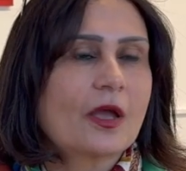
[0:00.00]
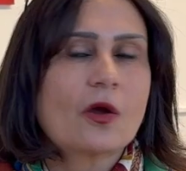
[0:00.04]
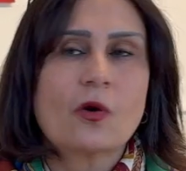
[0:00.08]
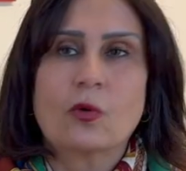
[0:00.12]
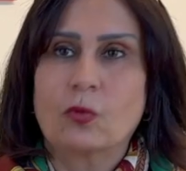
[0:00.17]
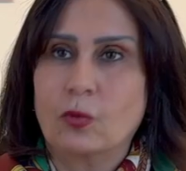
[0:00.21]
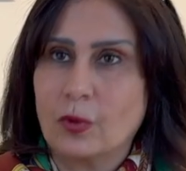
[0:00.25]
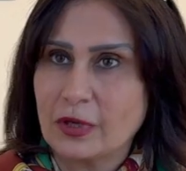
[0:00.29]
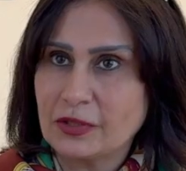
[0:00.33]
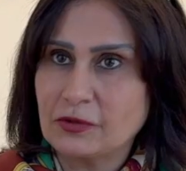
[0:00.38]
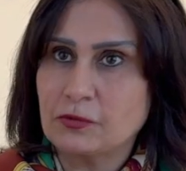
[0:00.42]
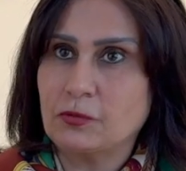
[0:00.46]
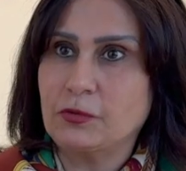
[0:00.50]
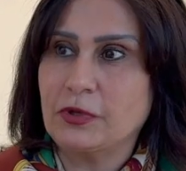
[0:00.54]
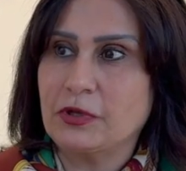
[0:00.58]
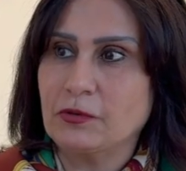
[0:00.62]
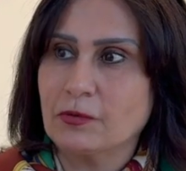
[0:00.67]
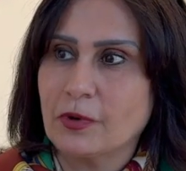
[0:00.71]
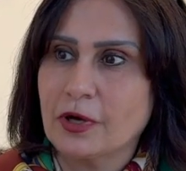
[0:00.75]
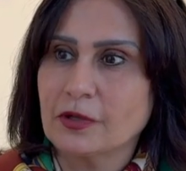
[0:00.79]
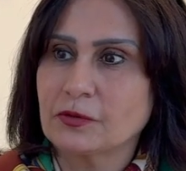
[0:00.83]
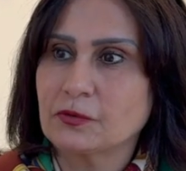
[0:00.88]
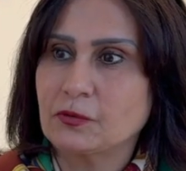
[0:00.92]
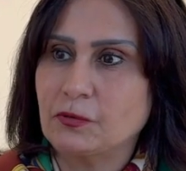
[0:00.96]
what we
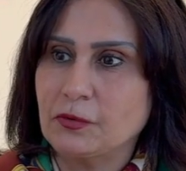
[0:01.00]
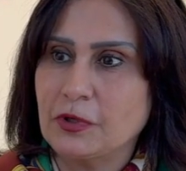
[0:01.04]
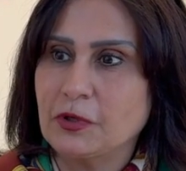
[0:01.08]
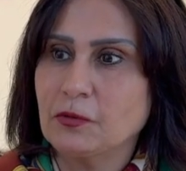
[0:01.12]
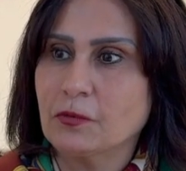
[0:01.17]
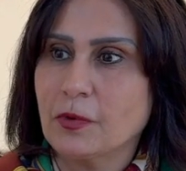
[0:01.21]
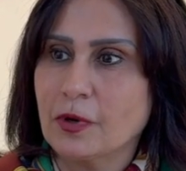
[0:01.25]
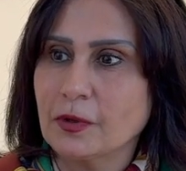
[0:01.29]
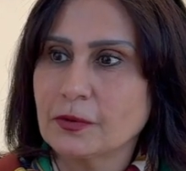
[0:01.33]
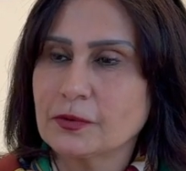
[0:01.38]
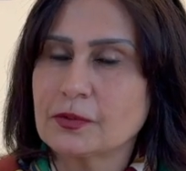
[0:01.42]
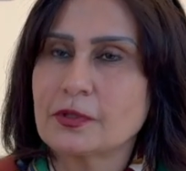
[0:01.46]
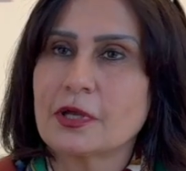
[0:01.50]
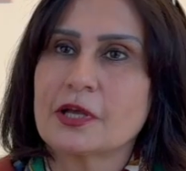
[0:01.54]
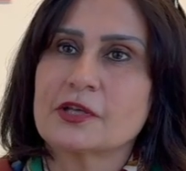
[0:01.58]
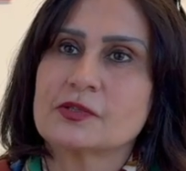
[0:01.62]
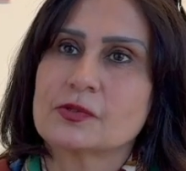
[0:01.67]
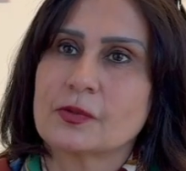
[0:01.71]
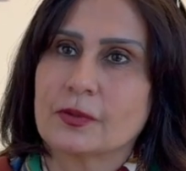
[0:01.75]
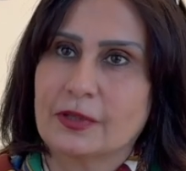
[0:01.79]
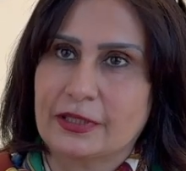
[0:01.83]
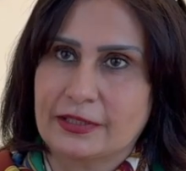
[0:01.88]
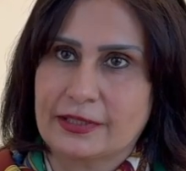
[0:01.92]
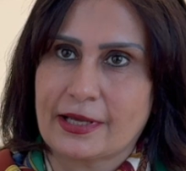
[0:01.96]
want
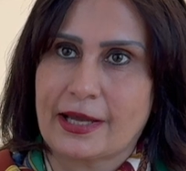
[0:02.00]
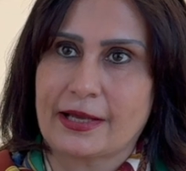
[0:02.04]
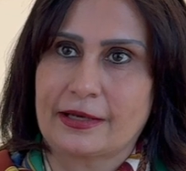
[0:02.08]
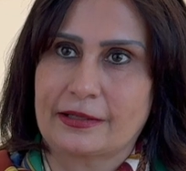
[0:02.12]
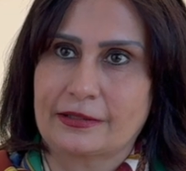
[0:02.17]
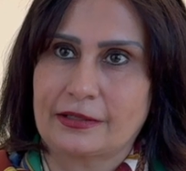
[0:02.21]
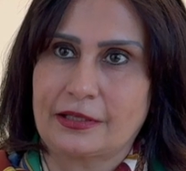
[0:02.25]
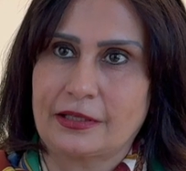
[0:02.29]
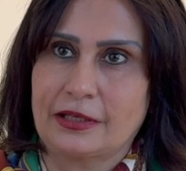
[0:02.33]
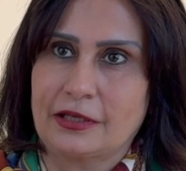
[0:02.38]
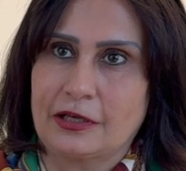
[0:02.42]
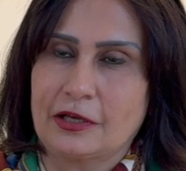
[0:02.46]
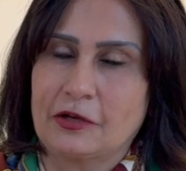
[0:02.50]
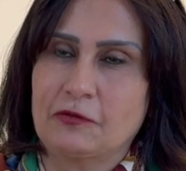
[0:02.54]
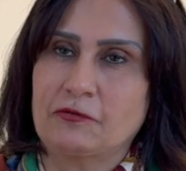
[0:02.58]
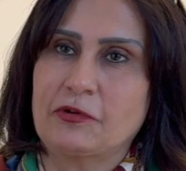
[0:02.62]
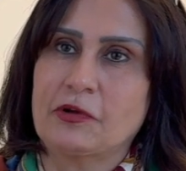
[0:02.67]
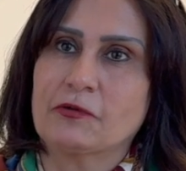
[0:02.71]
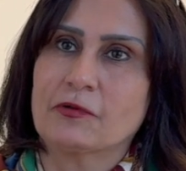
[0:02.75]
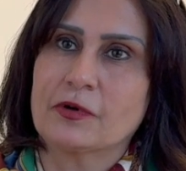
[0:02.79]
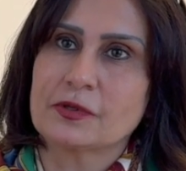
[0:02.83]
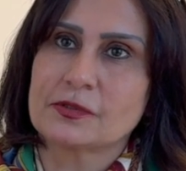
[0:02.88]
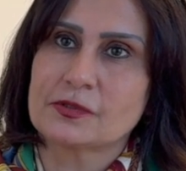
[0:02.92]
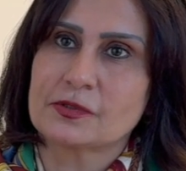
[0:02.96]
solidarity, we
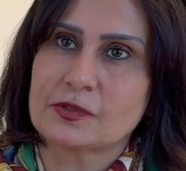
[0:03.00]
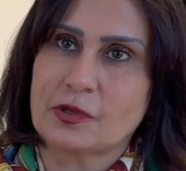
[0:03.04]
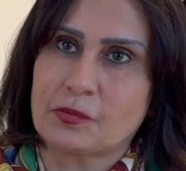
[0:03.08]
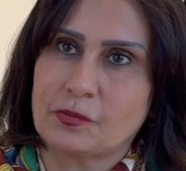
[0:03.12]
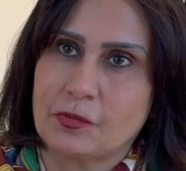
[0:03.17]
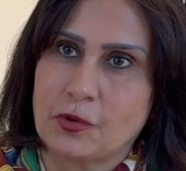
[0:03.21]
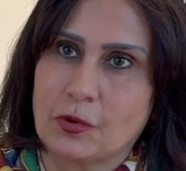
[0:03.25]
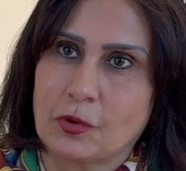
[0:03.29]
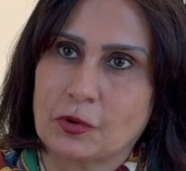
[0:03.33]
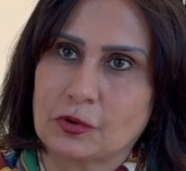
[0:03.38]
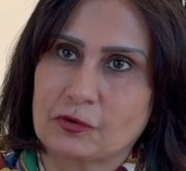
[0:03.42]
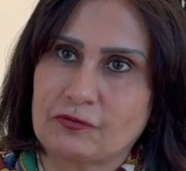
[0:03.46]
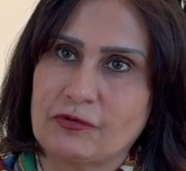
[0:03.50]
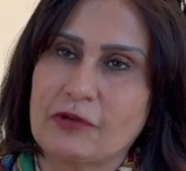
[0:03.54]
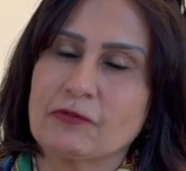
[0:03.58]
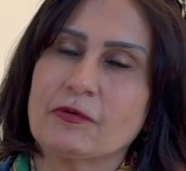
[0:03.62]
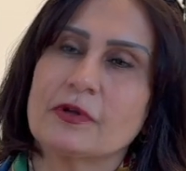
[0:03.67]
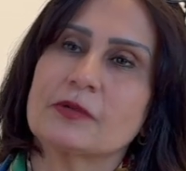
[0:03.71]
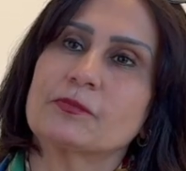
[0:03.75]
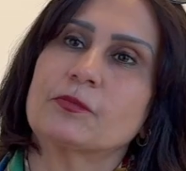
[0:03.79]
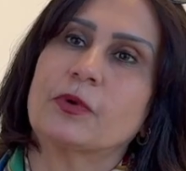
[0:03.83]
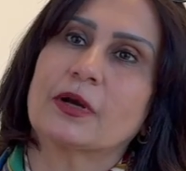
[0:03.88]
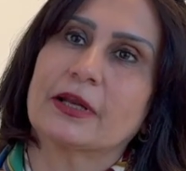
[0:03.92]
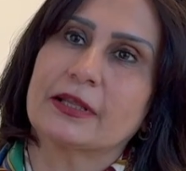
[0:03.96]
want support, we
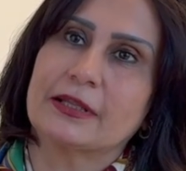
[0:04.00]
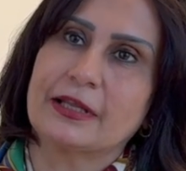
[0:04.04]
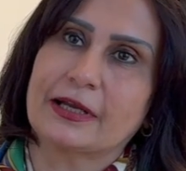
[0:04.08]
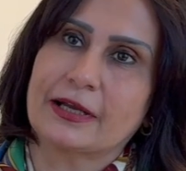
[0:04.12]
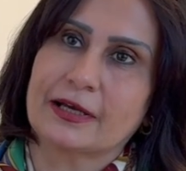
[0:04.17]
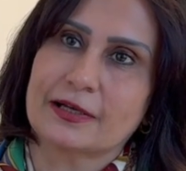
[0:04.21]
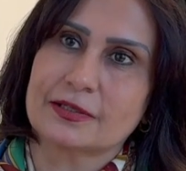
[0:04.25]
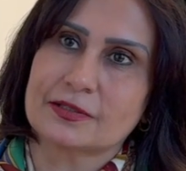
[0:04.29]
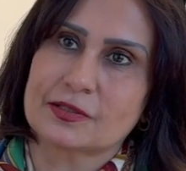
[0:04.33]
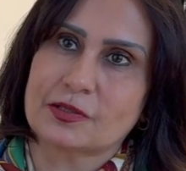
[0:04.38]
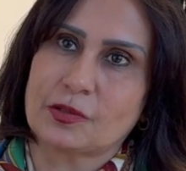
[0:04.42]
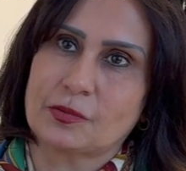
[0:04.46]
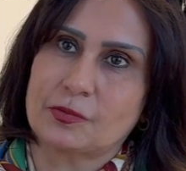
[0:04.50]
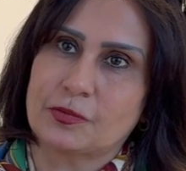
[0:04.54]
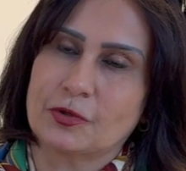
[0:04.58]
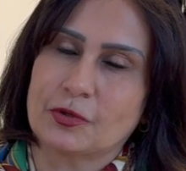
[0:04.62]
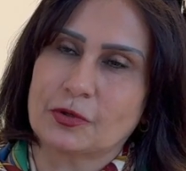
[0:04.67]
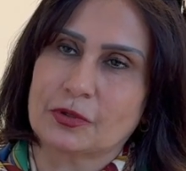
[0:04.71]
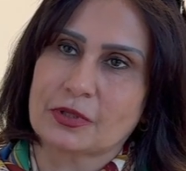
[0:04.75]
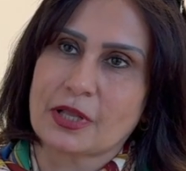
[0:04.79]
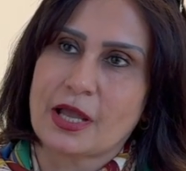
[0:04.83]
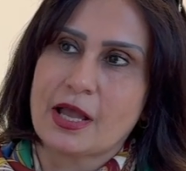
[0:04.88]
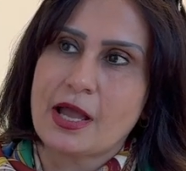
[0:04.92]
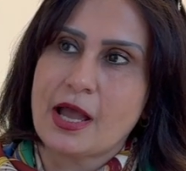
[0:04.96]
want political
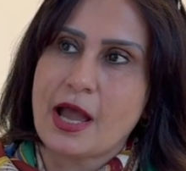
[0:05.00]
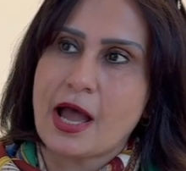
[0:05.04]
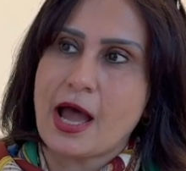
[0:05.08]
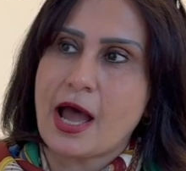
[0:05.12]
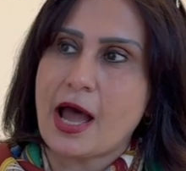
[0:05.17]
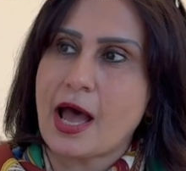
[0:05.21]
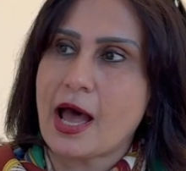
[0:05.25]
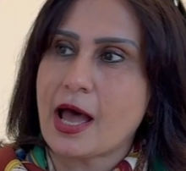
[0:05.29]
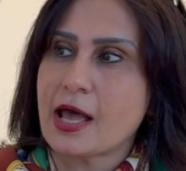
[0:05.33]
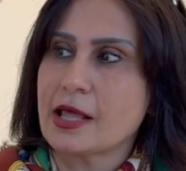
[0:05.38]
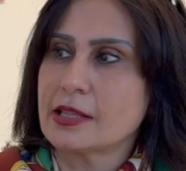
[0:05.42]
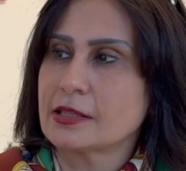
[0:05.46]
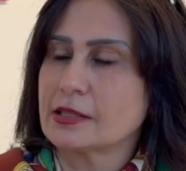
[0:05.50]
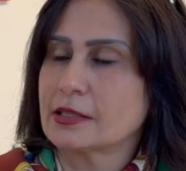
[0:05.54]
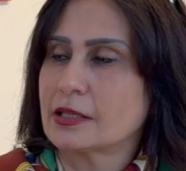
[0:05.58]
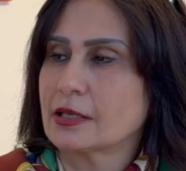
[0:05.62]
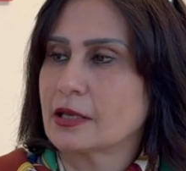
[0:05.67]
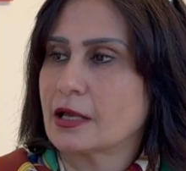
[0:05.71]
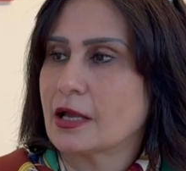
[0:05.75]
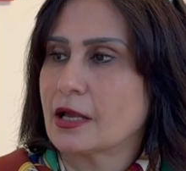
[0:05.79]
support, and